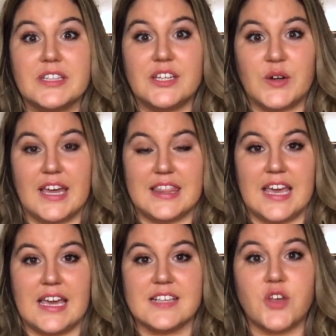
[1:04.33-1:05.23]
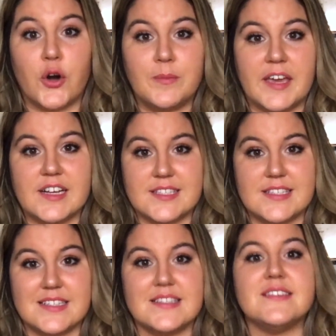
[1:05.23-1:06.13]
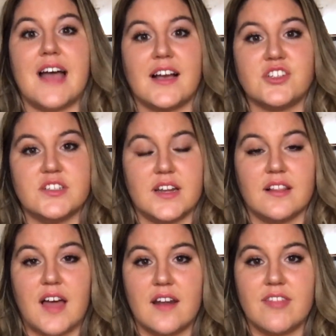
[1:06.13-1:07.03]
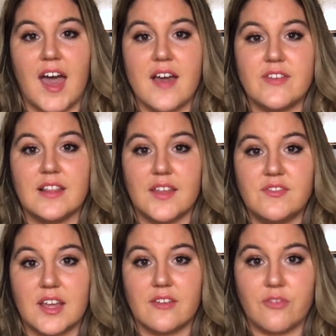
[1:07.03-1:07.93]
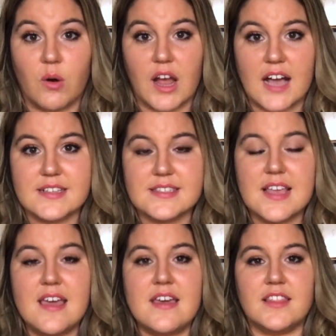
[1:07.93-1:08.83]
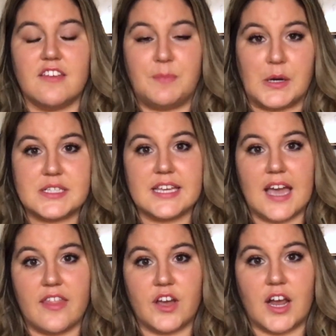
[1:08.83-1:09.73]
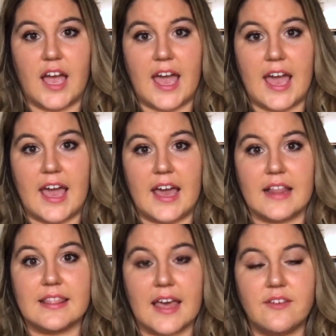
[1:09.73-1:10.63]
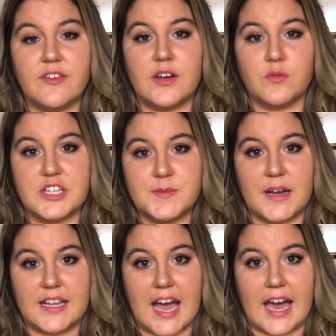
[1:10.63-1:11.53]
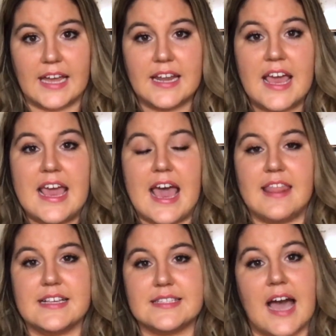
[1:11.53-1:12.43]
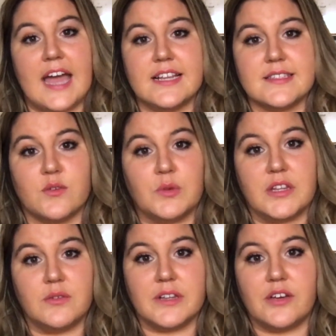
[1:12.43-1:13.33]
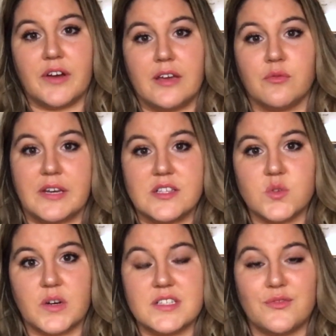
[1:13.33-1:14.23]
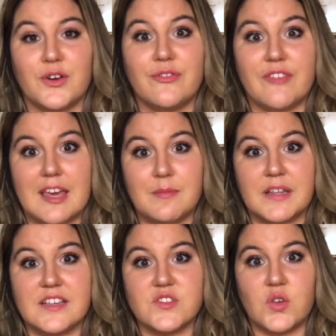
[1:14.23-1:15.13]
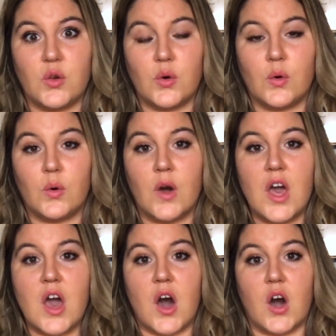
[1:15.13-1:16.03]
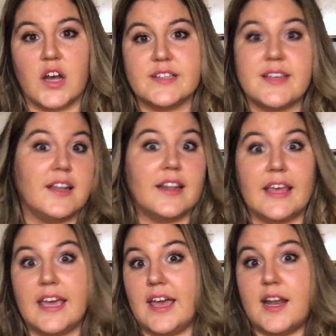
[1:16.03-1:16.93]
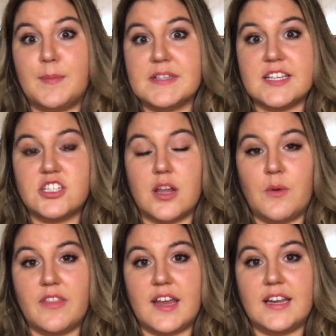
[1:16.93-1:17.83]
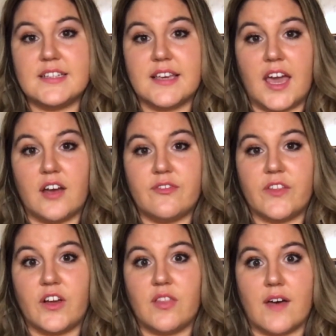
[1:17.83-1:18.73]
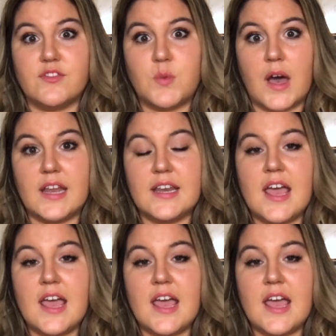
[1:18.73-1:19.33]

great thing is Home Care Assistance has actually done a lot of the heavy lifting for us. They've put together a life enrichment guide, and this guide is a really great resource for families who are suddenly in a position where they need to care for their loved one,